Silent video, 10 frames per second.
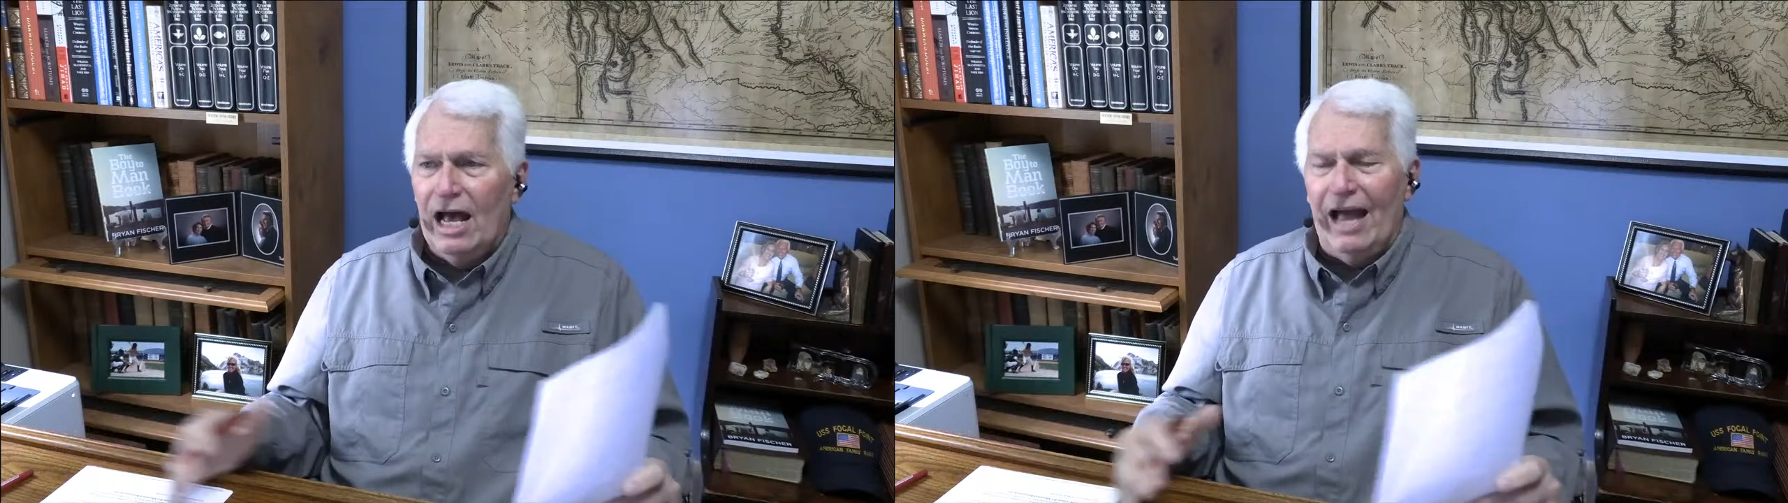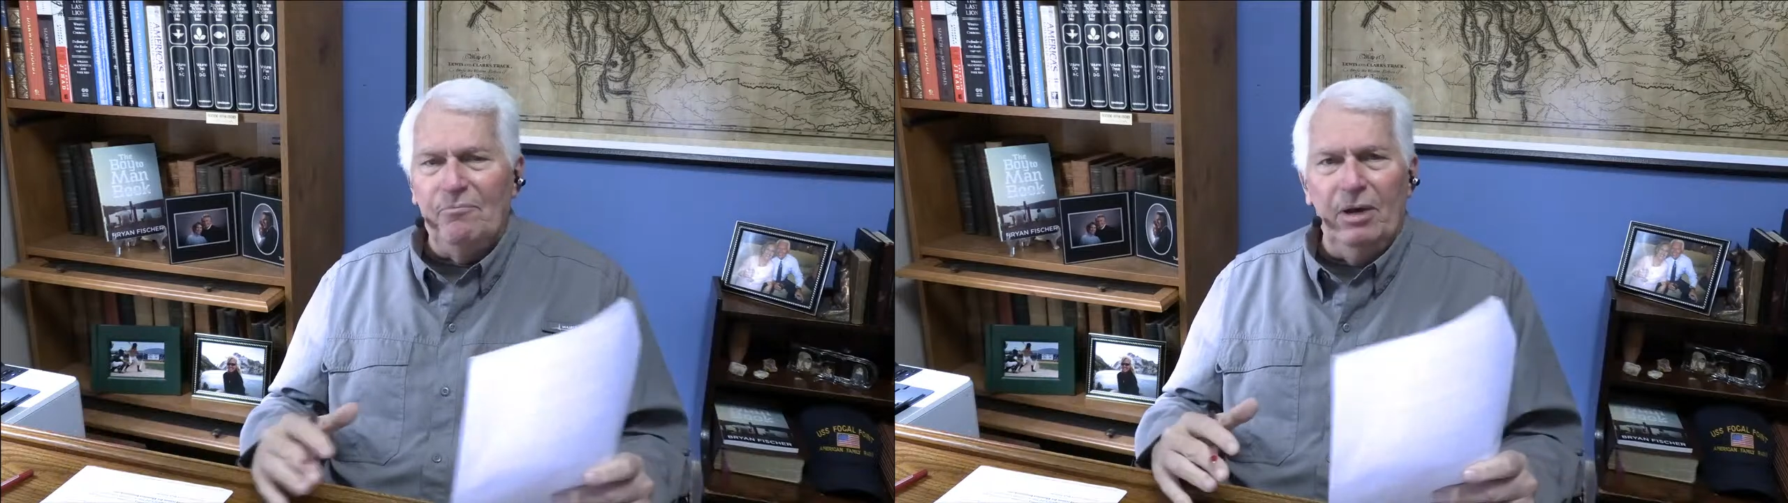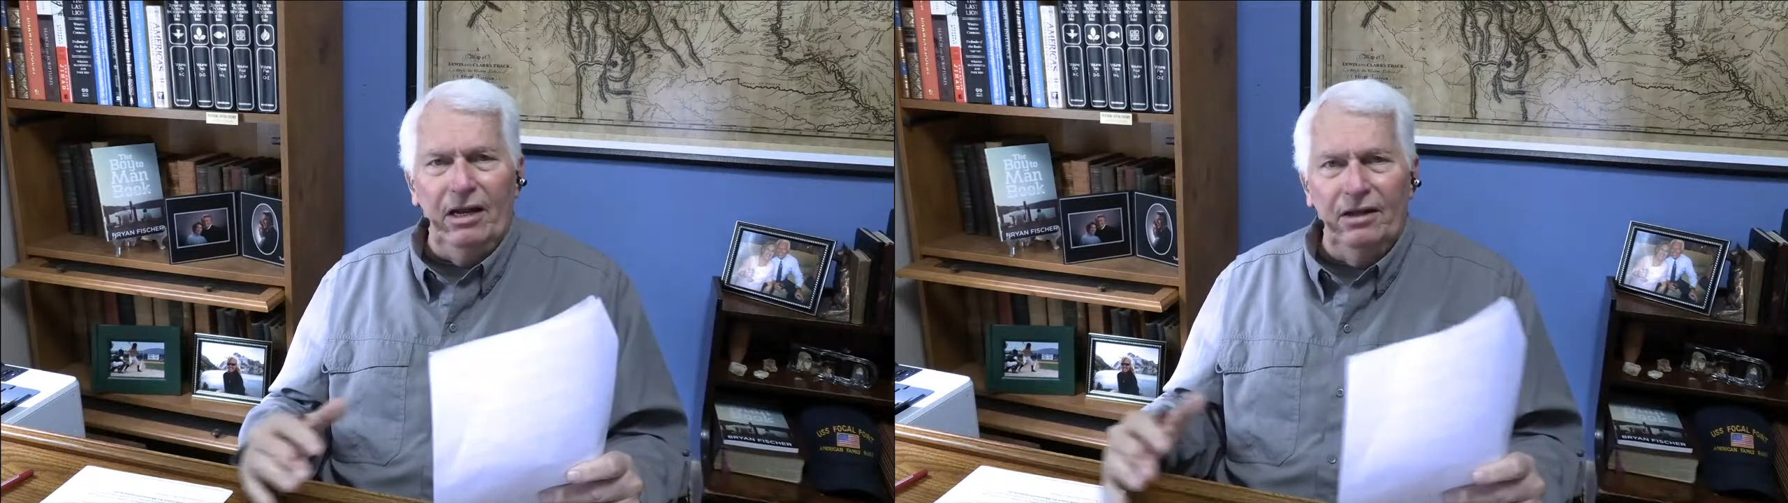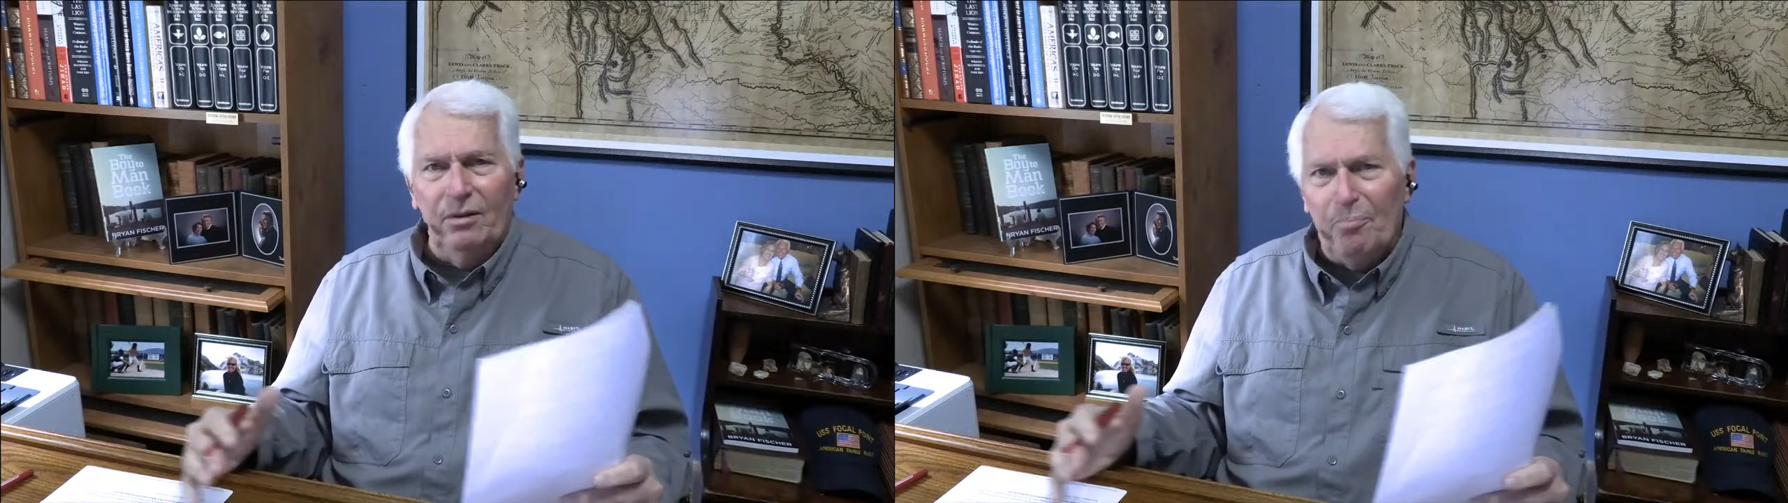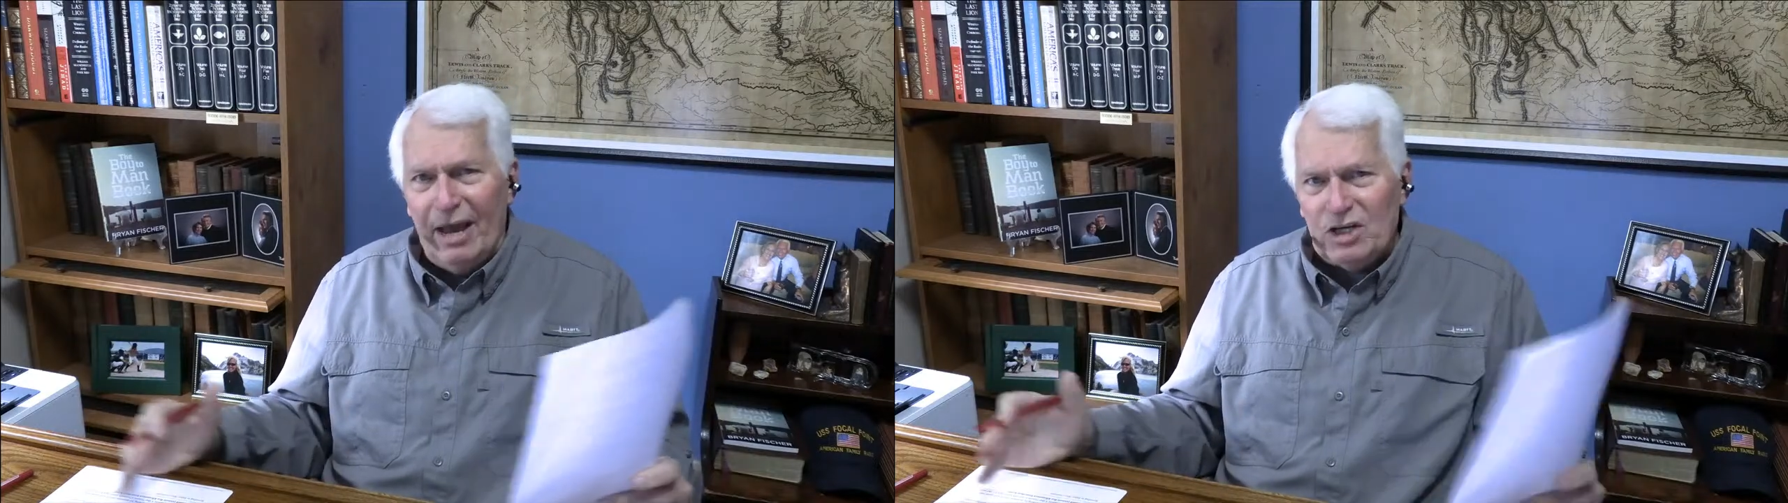I've been in
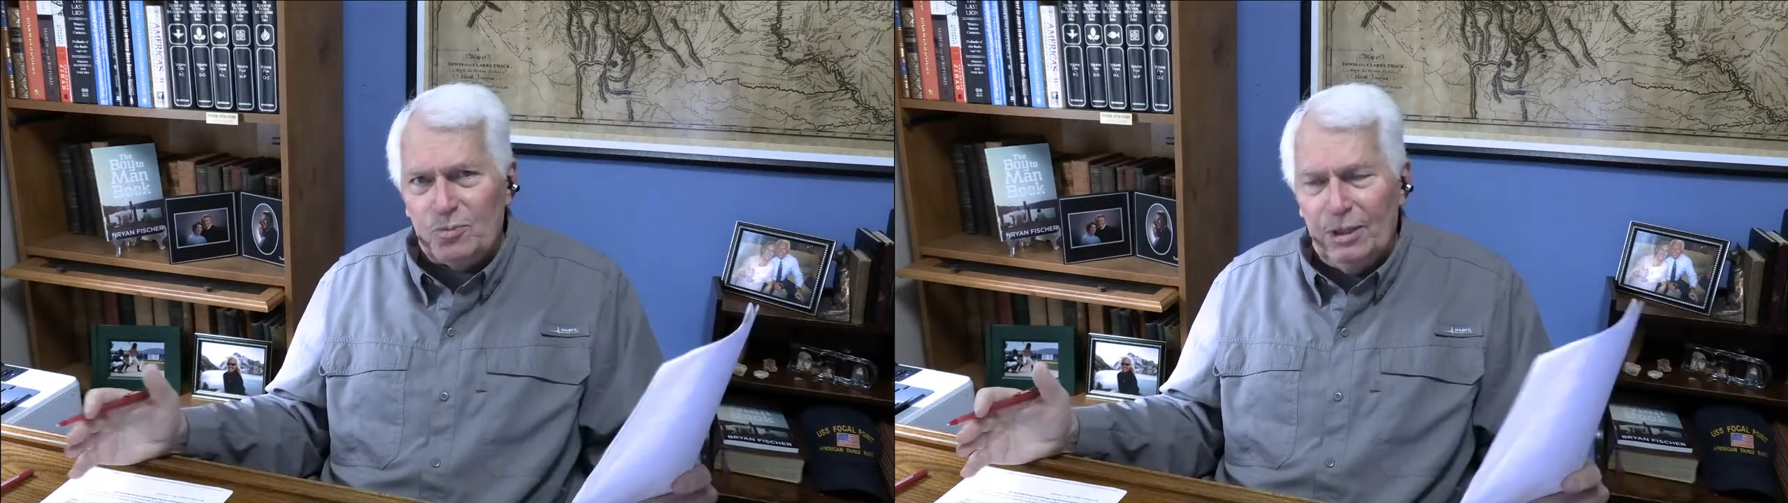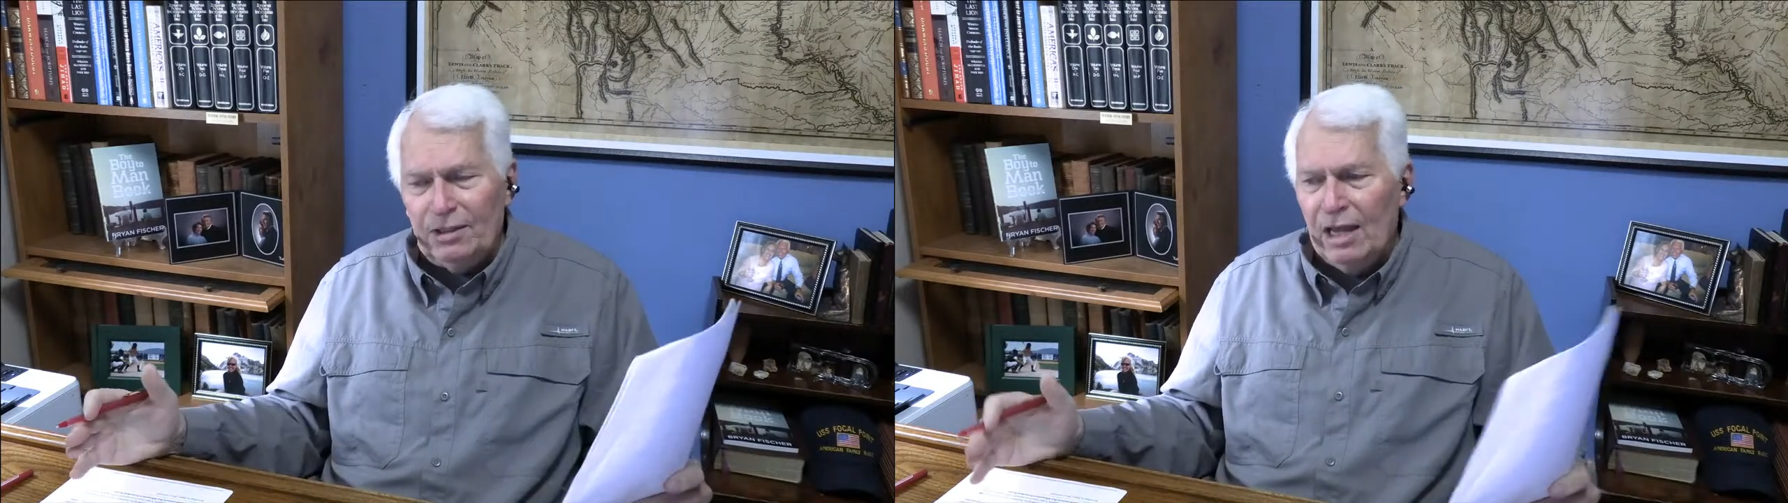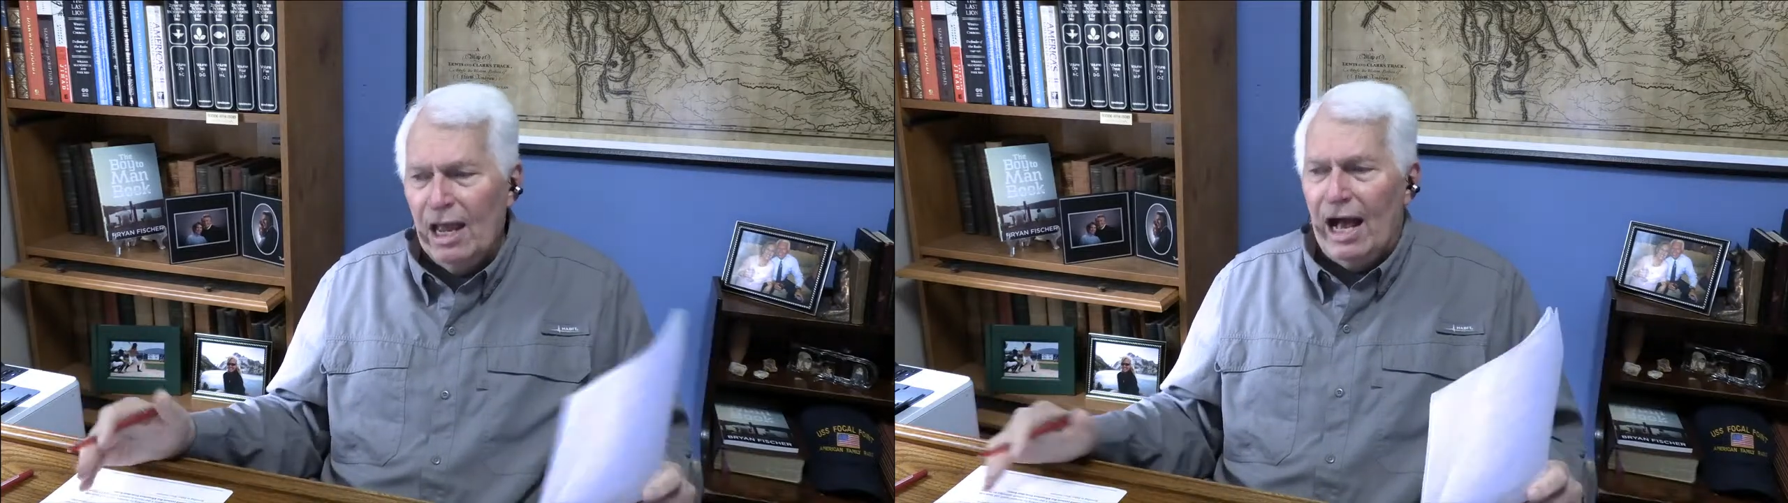the basement.